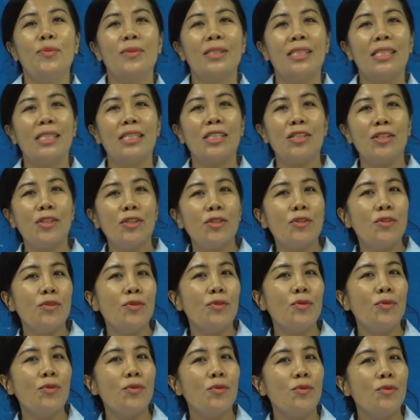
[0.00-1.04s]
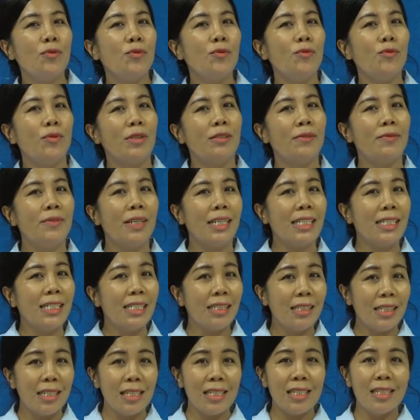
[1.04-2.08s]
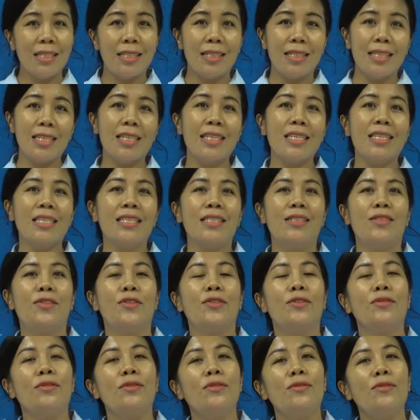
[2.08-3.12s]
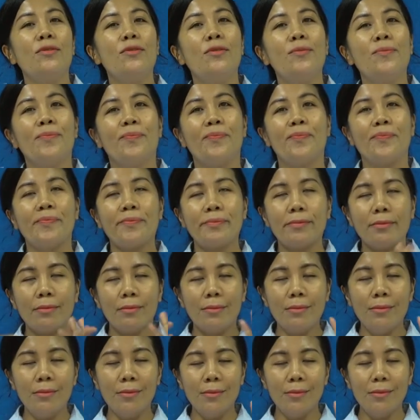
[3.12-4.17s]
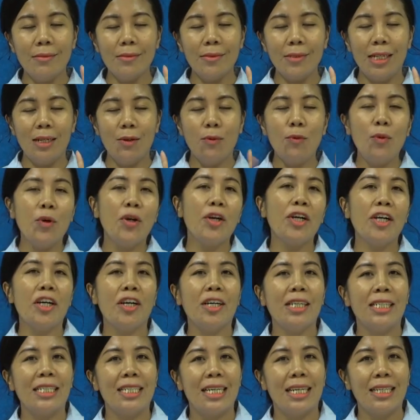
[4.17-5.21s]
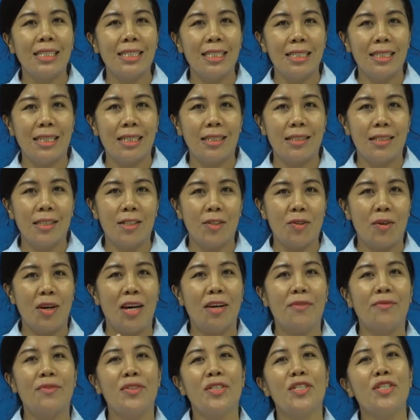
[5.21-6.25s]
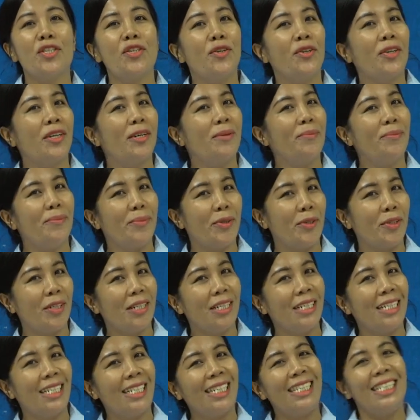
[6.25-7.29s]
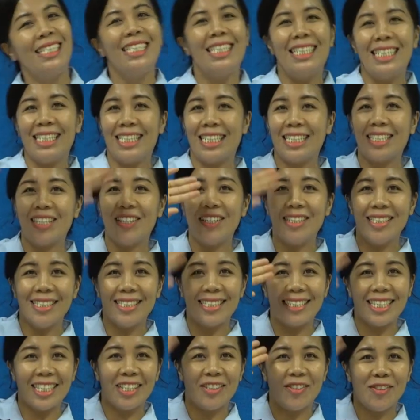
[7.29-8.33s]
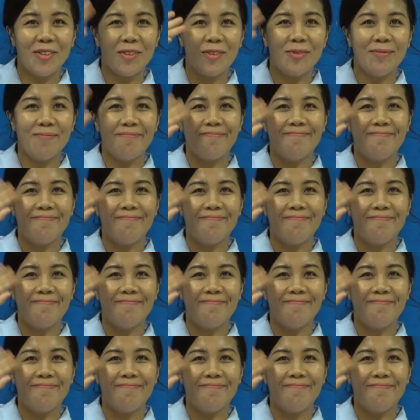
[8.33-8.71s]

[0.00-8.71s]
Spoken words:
that you will find it easy to work on the exercises you have in your book. That's all. See you!